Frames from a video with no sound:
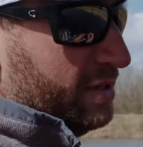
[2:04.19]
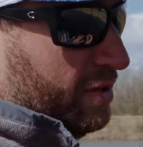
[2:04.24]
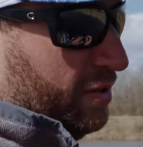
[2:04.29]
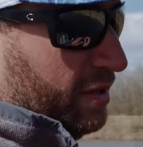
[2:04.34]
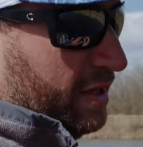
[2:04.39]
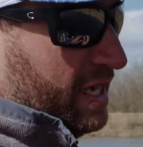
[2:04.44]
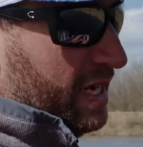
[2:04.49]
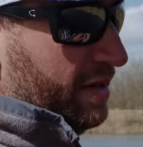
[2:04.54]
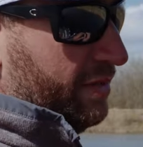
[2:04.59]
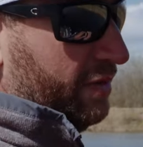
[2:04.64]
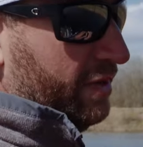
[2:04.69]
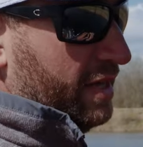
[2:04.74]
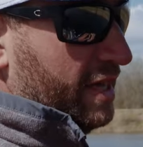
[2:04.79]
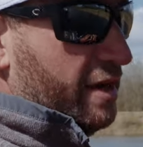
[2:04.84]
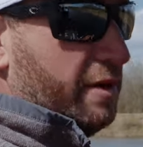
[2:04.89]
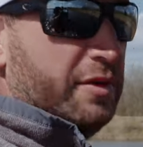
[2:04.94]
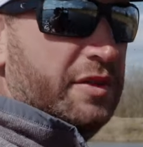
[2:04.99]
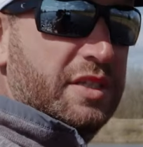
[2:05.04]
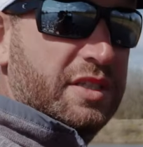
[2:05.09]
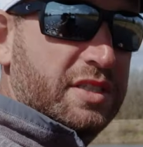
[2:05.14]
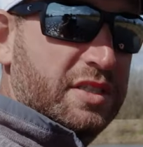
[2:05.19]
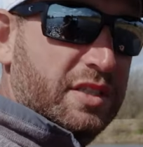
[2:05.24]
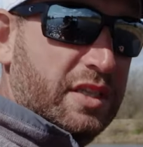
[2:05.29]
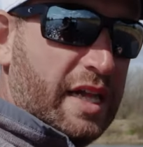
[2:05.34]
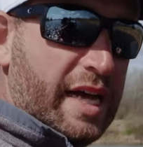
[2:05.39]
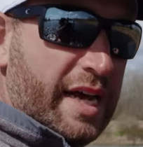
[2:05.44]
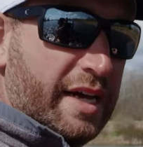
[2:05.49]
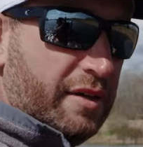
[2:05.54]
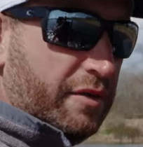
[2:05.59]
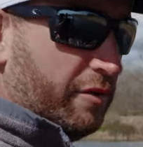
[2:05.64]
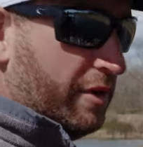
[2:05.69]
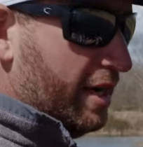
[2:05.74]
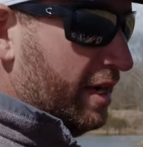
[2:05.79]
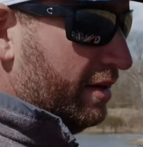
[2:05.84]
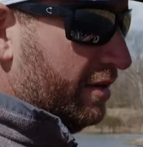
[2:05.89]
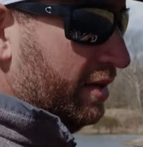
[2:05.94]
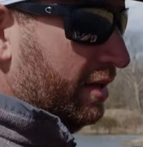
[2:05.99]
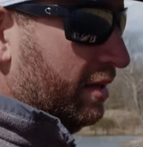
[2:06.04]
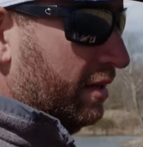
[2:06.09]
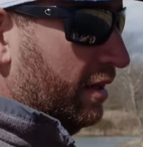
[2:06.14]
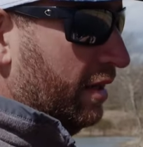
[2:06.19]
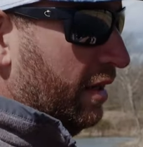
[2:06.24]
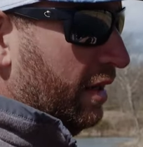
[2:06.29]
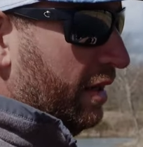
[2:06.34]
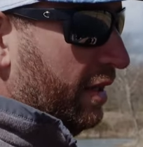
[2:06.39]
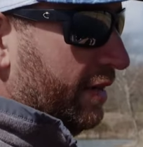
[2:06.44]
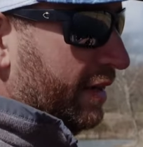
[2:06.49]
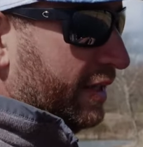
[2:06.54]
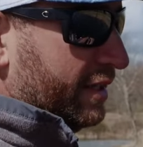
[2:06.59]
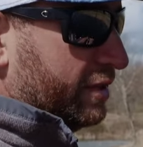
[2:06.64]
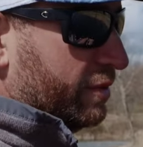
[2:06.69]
gonna kind of allow it to slide around it, that